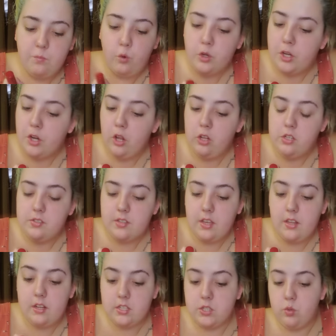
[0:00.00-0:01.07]
$40
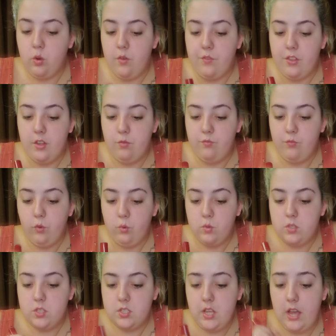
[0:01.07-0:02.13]
in a store for the full
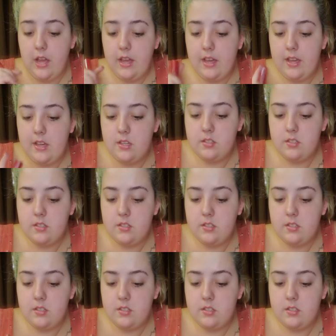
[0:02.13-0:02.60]
size.